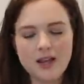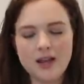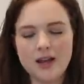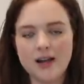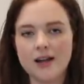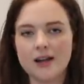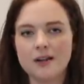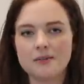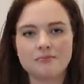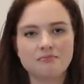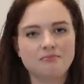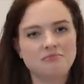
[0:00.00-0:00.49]

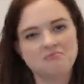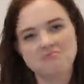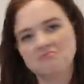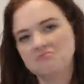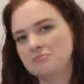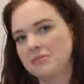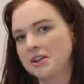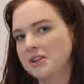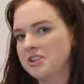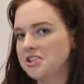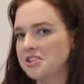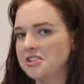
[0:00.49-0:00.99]
um,
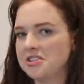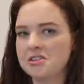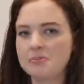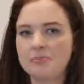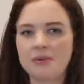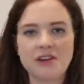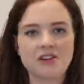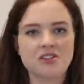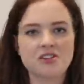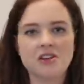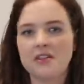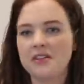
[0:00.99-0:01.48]
it just
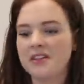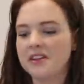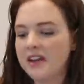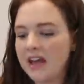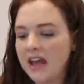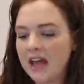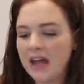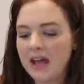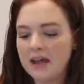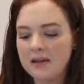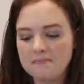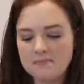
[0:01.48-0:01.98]
depends on the
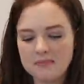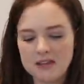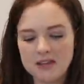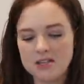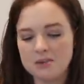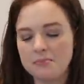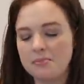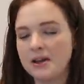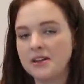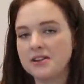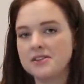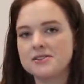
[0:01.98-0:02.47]
day it
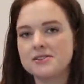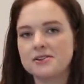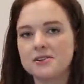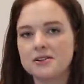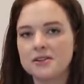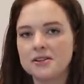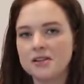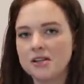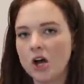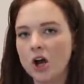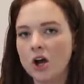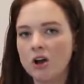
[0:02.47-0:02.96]
depends
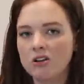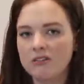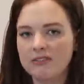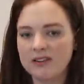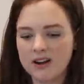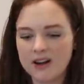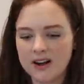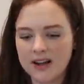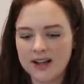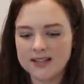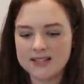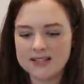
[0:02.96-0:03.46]
on all of
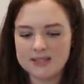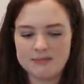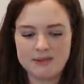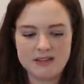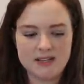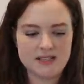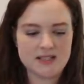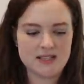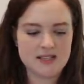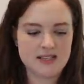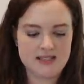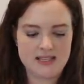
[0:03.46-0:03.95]
our
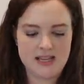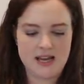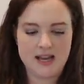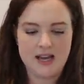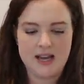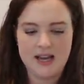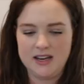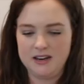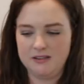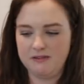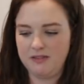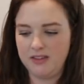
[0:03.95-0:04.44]
headspaces that
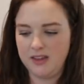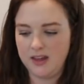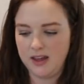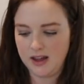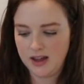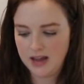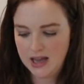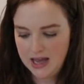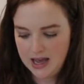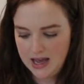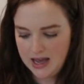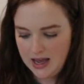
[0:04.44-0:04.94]
kind of
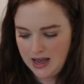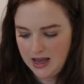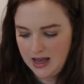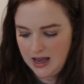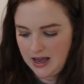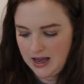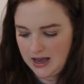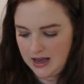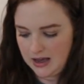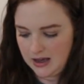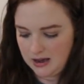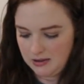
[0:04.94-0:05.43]
thing
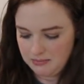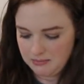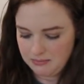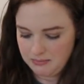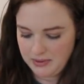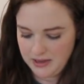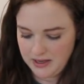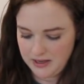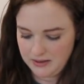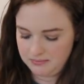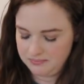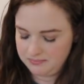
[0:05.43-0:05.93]
um,
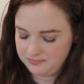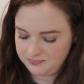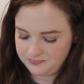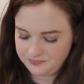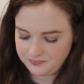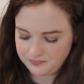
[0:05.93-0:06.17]
but